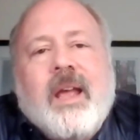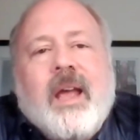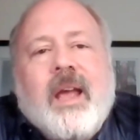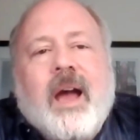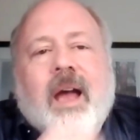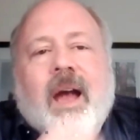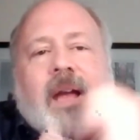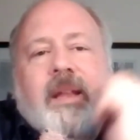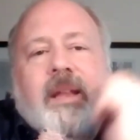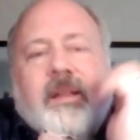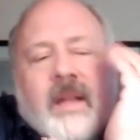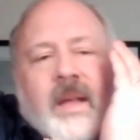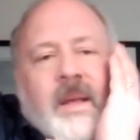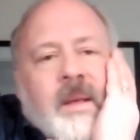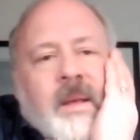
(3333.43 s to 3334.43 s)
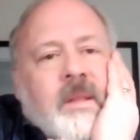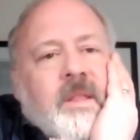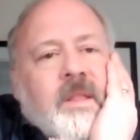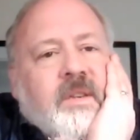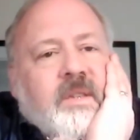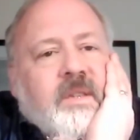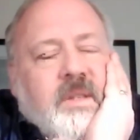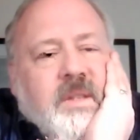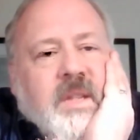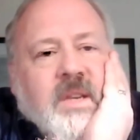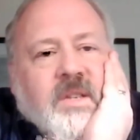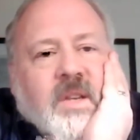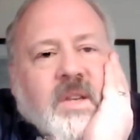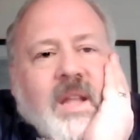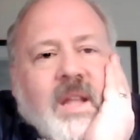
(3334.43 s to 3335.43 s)
I, I this,
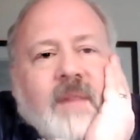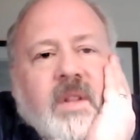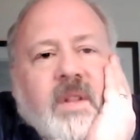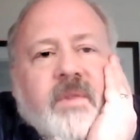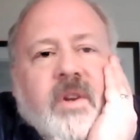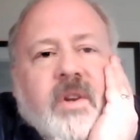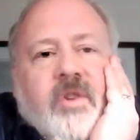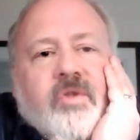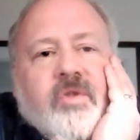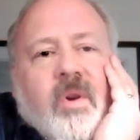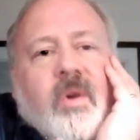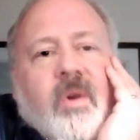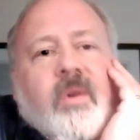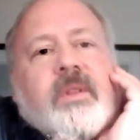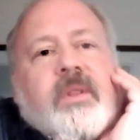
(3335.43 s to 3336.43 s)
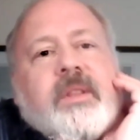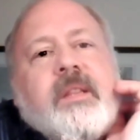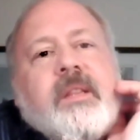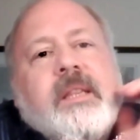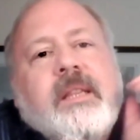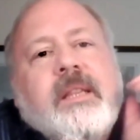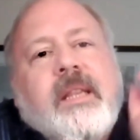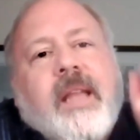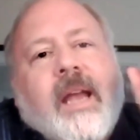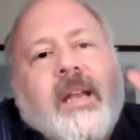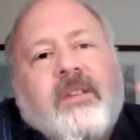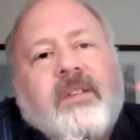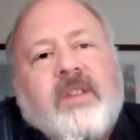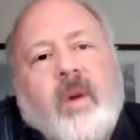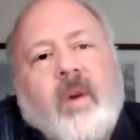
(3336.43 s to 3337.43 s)
there's a level of control that
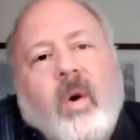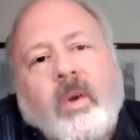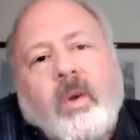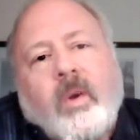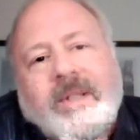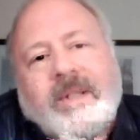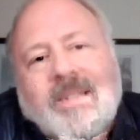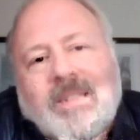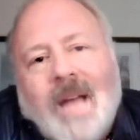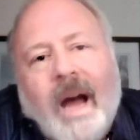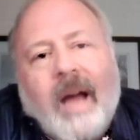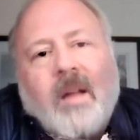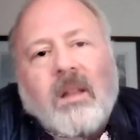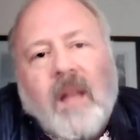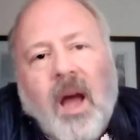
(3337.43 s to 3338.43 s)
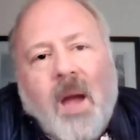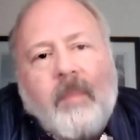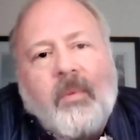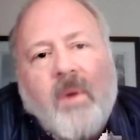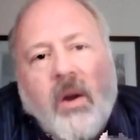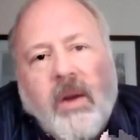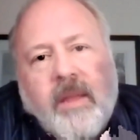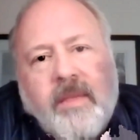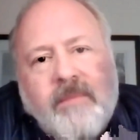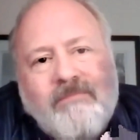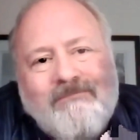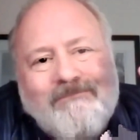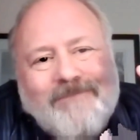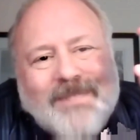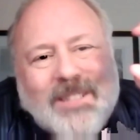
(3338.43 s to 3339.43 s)
is an old style library
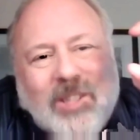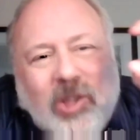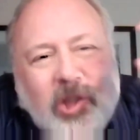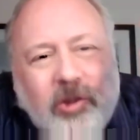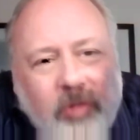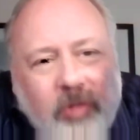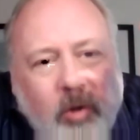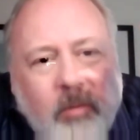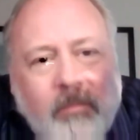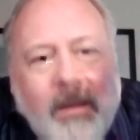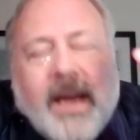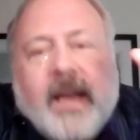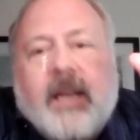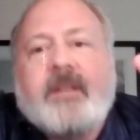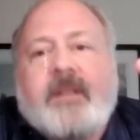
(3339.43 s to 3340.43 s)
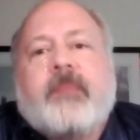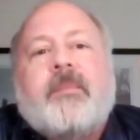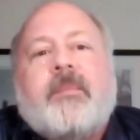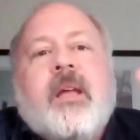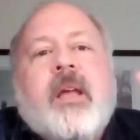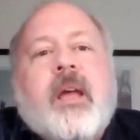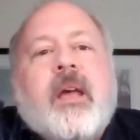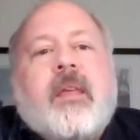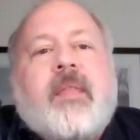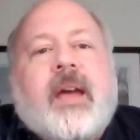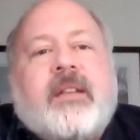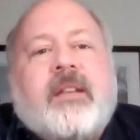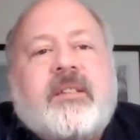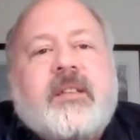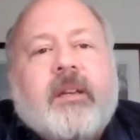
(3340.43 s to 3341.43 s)
control mechanism
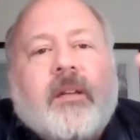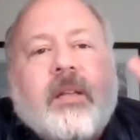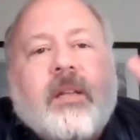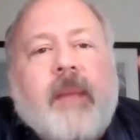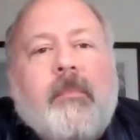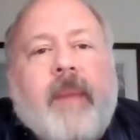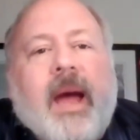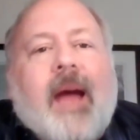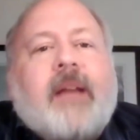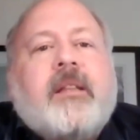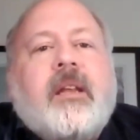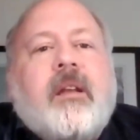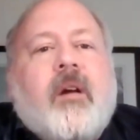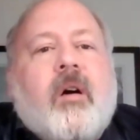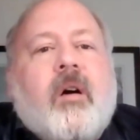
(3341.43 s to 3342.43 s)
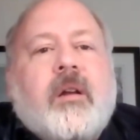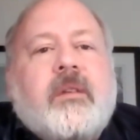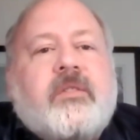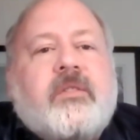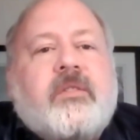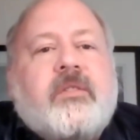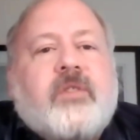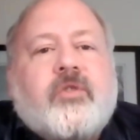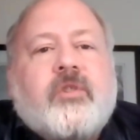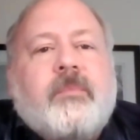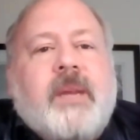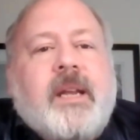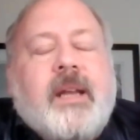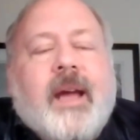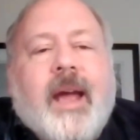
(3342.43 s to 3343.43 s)
that's still impacting on social
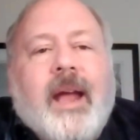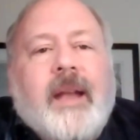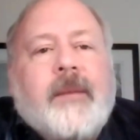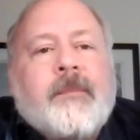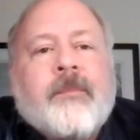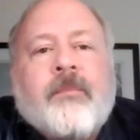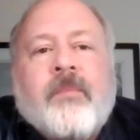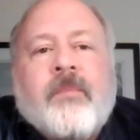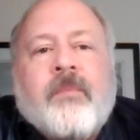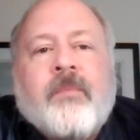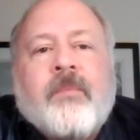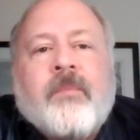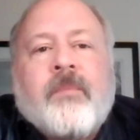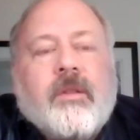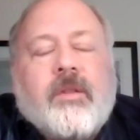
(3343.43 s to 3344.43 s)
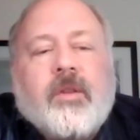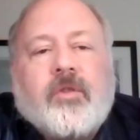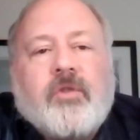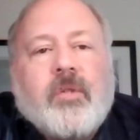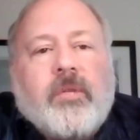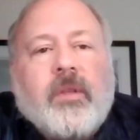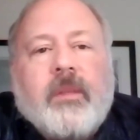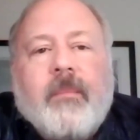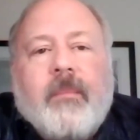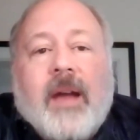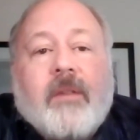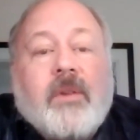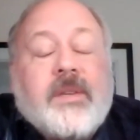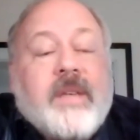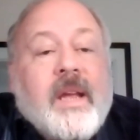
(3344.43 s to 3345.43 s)
media. And the, the truth of the
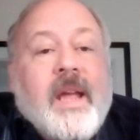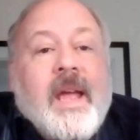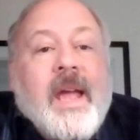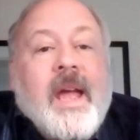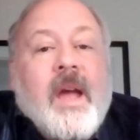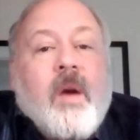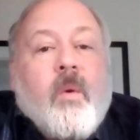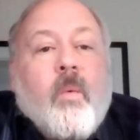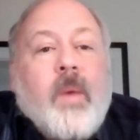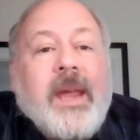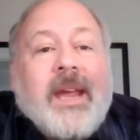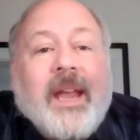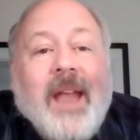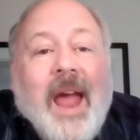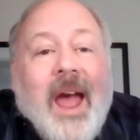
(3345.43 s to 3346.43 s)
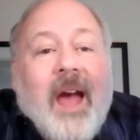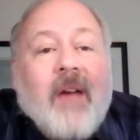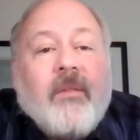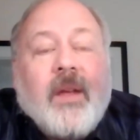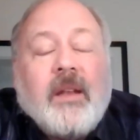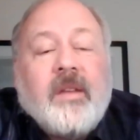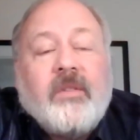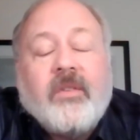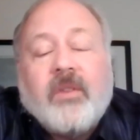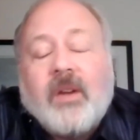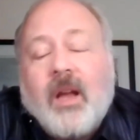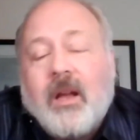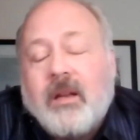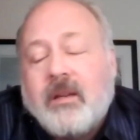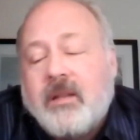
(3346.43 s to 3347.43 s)
matter is, we can have, and this is a
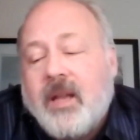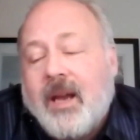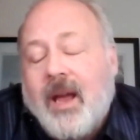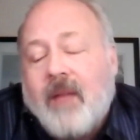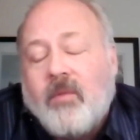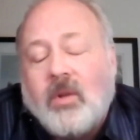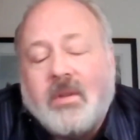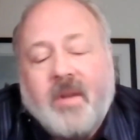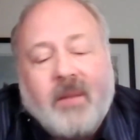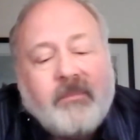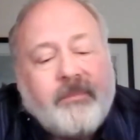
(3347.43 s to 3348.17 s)
thing I have all the time.